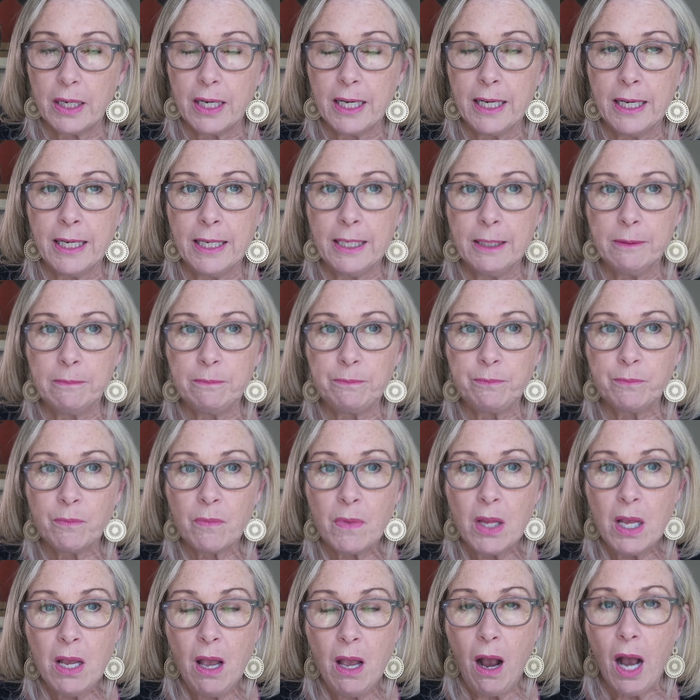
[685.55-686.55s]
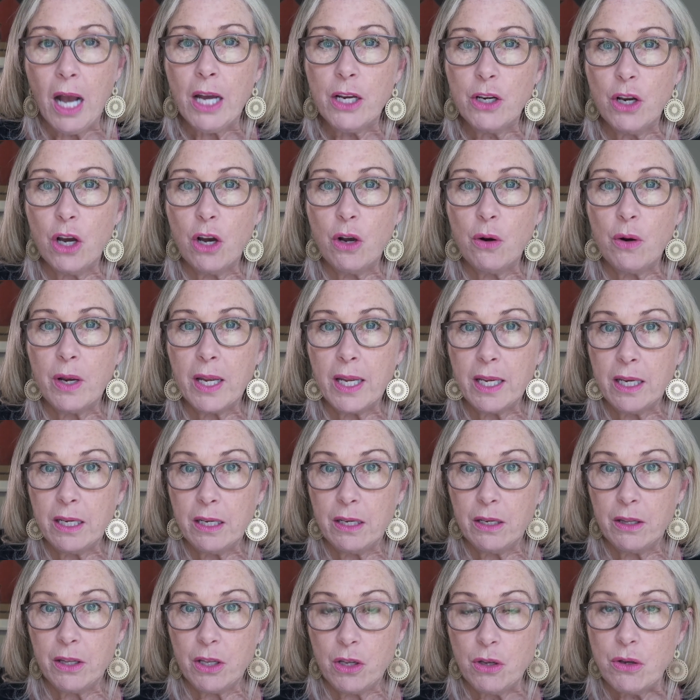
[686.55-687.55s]
Um, I know
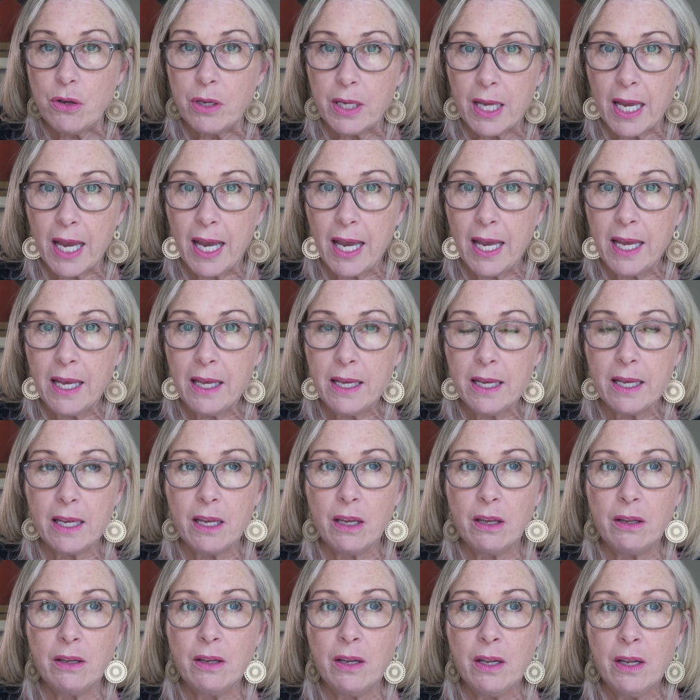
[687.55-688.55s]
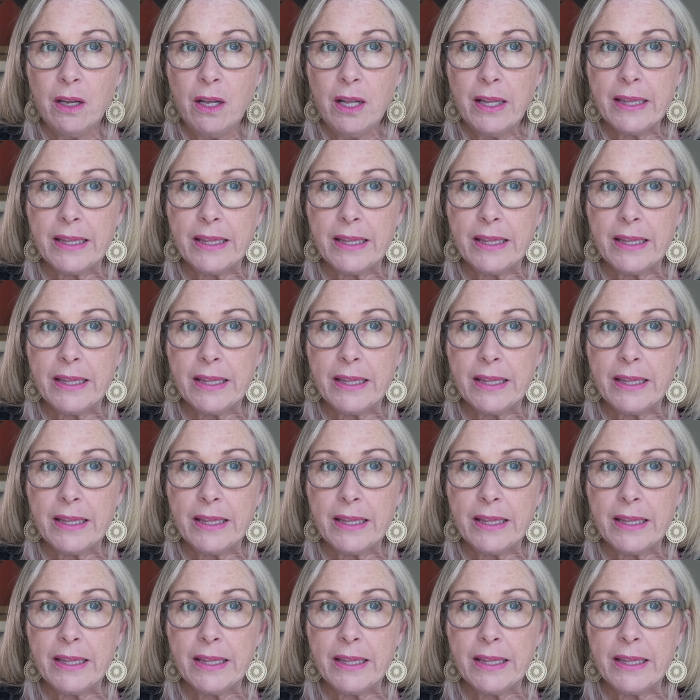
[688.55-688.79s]
in the U K, in